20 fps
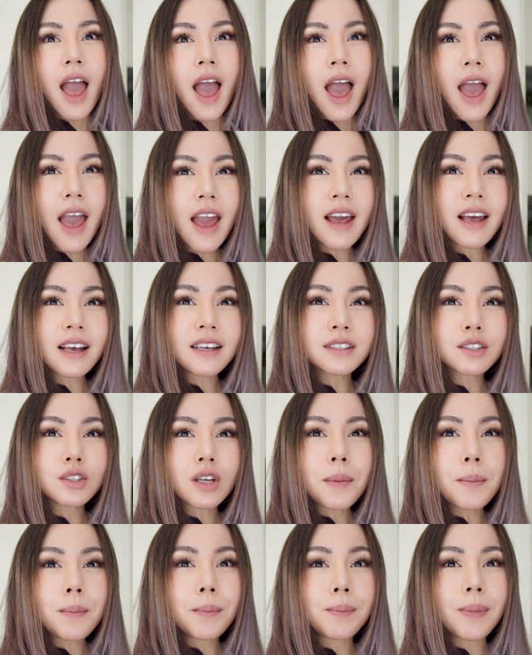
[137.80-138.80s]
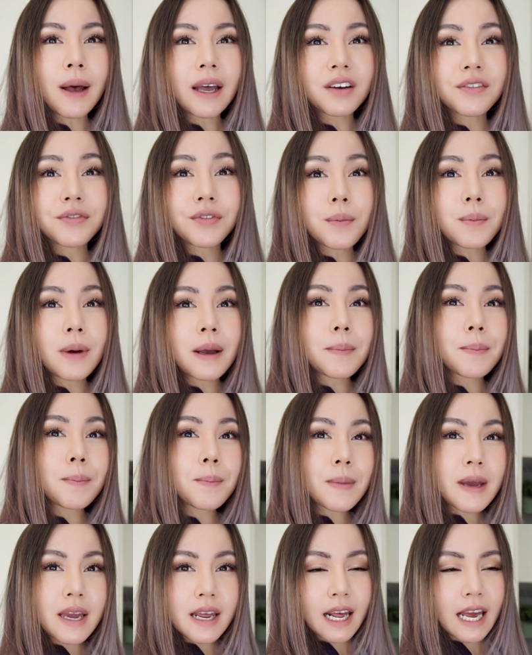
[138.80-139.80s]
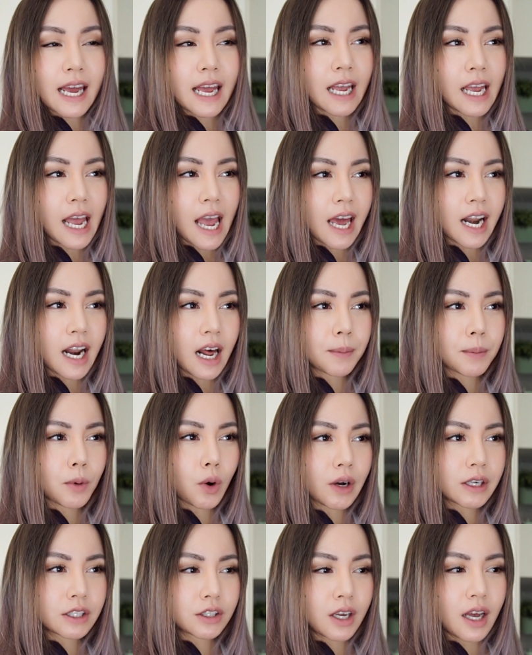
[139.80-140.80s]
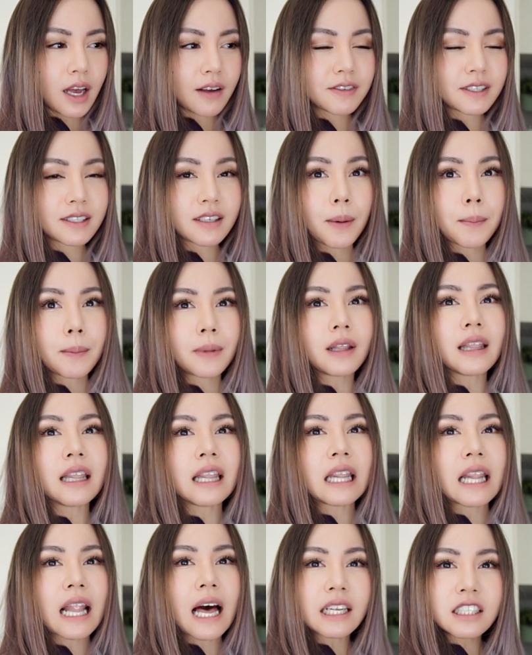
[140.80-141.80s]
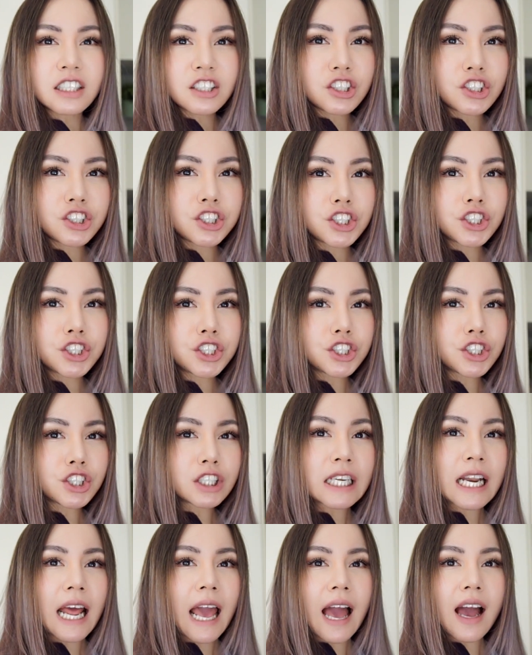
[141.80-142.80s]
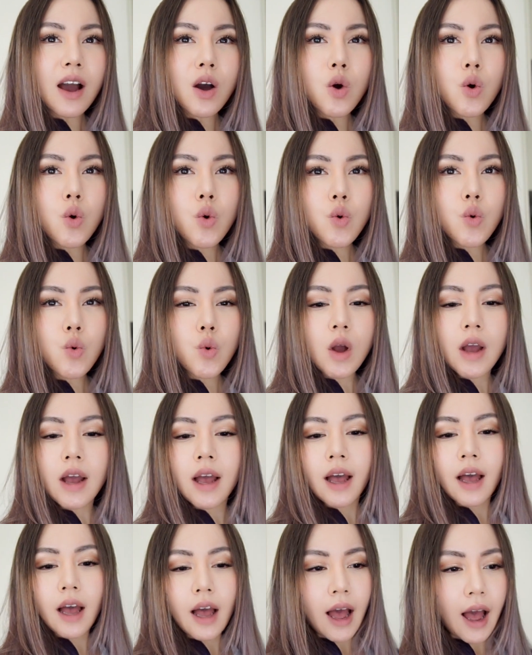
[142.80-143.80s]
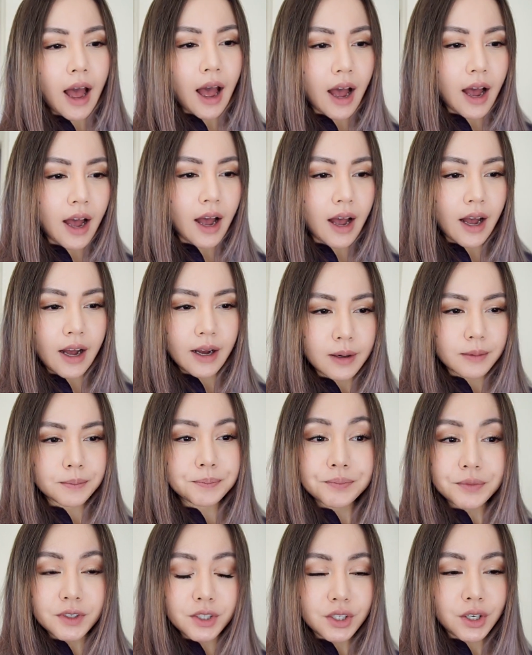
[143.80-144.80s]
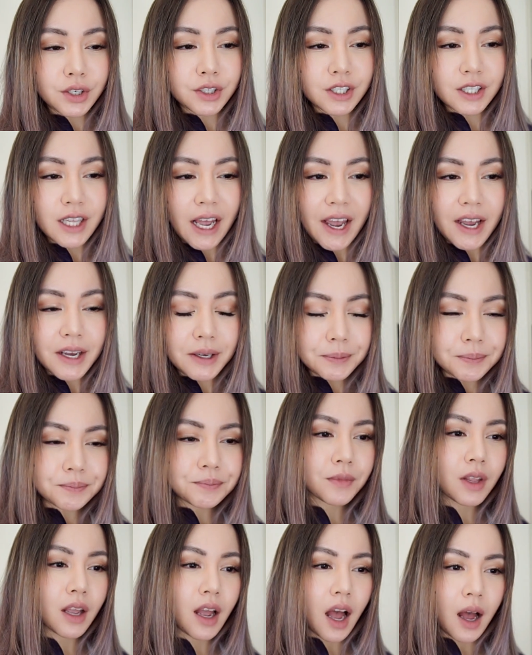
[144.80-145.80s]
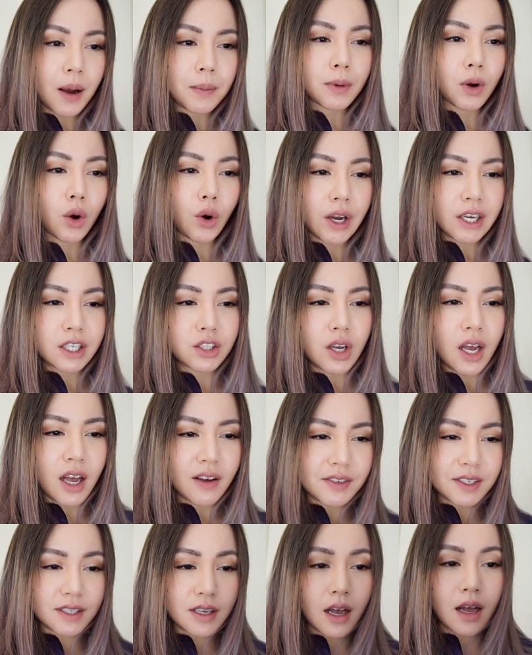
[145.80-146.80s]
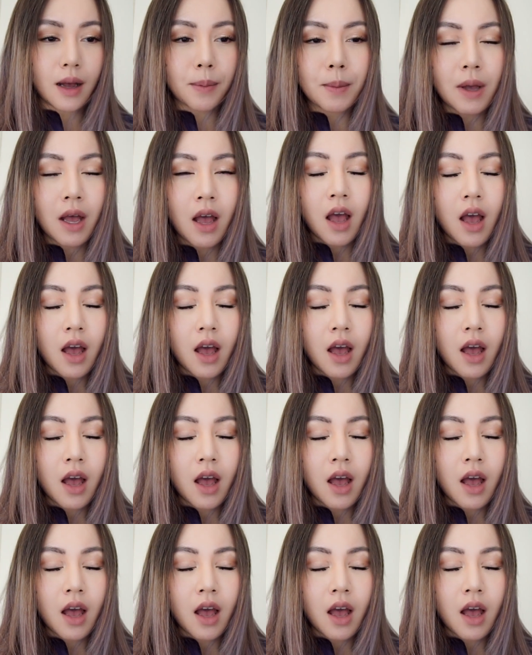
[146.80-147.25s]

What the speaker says: Hey, so I'm back from my meeting and I'm going to have some lunch now. So today I'm going to have some